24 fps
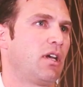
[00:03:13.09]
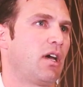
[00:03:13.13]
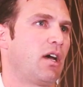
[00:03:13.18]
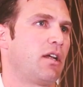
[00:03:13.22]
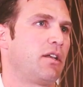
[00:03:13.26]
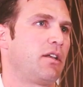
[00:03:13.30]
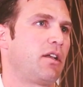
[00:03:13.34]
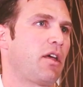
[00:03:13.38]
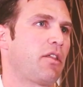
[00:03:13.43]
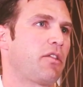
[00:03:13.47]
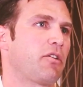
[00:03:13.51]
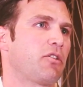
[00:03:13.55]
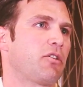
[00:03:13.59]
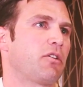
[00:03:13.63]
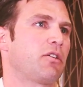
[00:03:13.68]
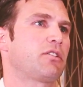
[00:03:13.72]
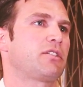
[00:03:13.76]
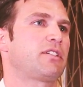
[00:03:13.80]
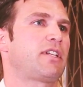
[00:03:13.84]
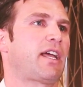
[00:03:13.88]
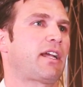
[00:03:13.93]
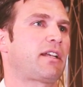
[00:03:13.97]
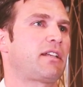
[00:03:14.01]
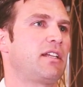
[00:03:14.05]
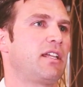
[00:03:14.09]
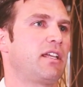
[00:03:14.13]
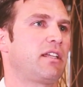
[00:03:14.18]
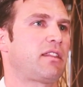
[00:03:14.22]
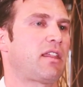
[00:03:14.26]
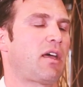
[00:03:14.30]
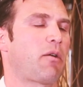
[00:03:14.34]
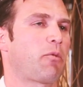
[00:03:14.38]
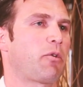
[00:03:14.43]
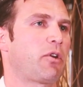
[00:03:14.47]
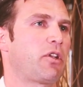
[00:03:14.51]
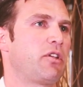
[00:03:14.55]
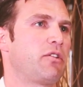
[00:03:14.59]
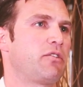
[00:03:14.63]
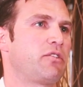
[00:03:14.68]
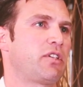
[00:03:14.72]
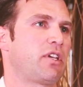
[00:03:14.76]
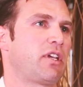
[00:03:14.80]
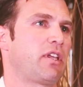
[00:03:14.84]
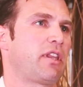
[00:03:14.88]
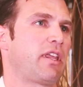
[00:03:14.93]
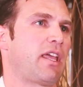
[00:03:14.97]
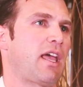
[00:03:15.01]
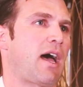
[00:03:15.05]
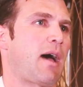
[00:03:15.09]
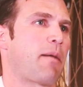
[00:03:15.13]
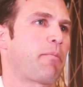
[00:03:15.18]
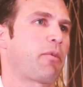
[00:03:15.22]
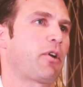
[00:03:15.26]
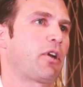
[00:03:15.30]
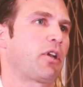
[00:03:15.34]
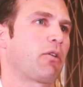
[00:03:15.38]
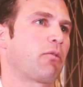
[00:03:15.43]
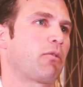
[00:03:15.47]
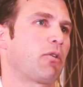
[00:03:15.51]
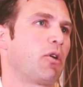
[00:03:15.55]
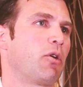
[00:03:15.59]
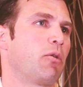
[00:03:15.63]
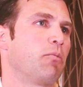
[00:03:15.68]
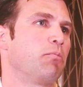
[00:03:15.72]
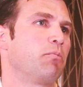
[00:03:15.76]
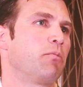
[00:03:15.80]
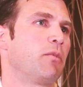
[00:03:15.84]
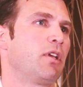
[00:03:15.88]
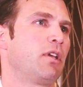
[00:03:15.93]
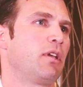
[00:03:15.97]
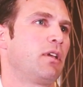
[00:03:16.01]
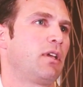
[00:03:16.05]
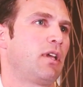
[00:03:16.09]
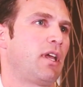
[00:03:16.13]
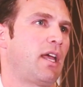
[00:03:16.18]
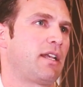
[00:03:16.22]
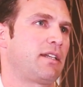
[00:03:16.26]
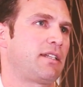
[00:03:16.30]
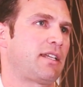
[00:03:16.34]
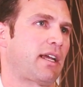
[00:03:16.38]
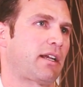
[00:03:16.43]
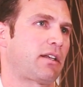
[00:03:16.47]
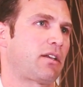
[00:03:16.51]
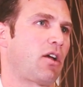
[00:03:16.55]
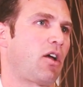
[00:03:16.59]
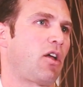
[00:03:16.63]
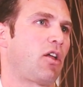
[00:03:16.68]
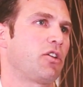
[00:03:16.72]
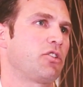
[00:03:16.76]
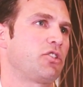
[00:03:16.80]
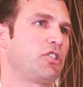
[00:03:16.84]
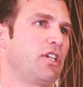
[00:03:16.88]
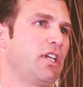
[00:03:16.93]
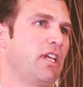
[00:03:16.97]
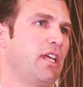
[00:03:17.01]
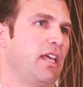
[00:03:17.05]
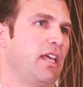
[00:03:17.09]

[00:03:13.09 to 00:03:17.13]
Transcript: Another technique that we're using in the operating room and technology